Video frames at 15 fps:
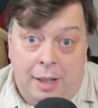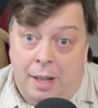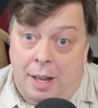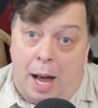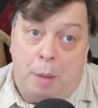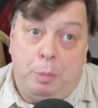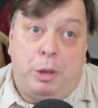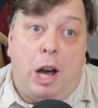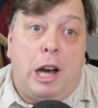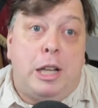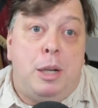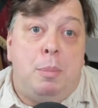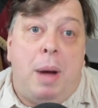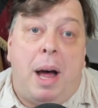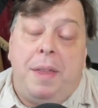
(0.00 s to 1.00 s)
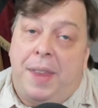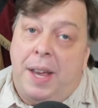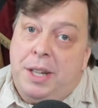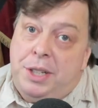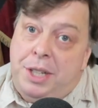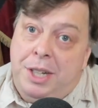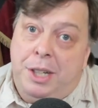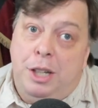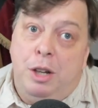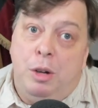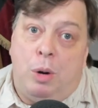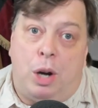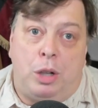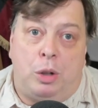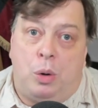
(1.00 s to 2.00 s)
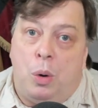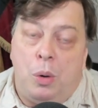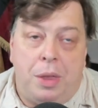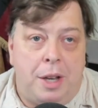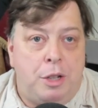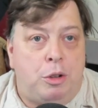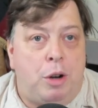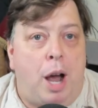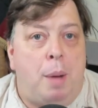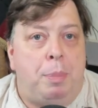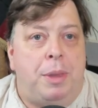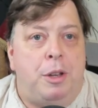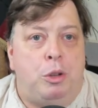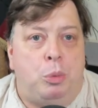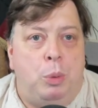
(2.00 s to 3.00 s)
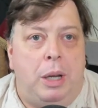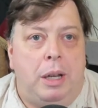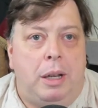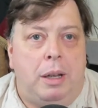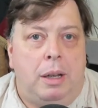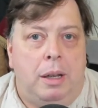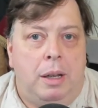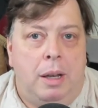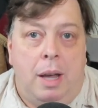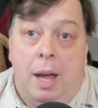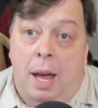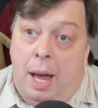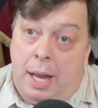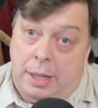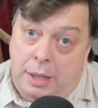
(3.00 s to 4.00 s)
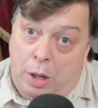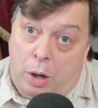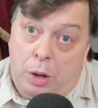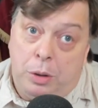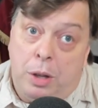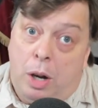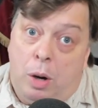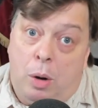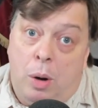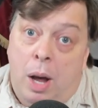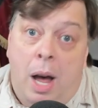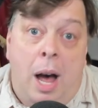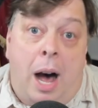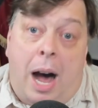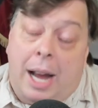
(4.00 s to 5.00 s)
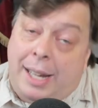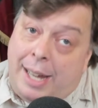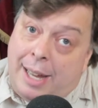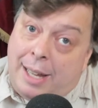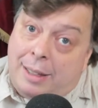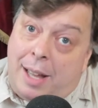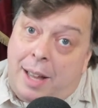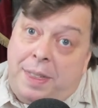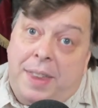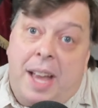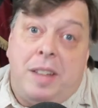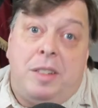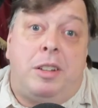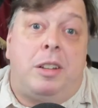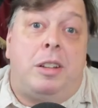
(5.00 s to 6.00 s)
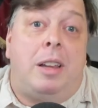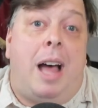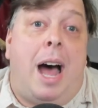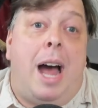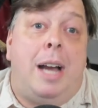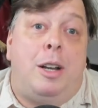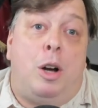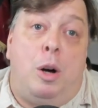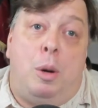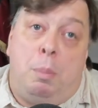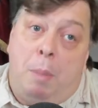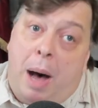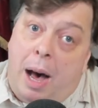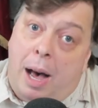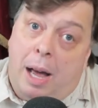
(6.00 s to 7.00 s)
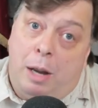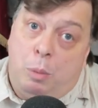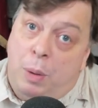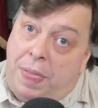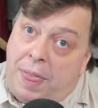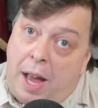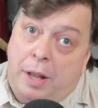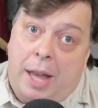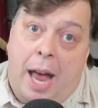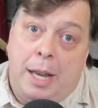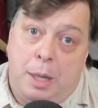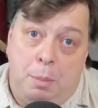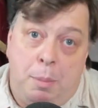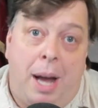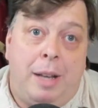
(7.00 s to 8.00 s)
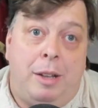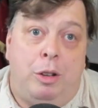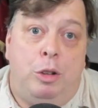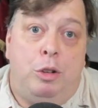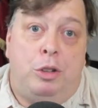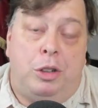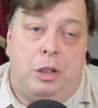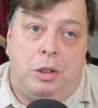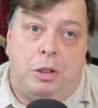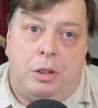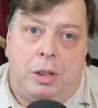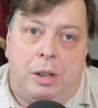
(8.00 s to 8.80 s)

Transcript: I'm talking about that GQ article that dropped this week. And y'all know I can't let that slide on by without adding my two cents.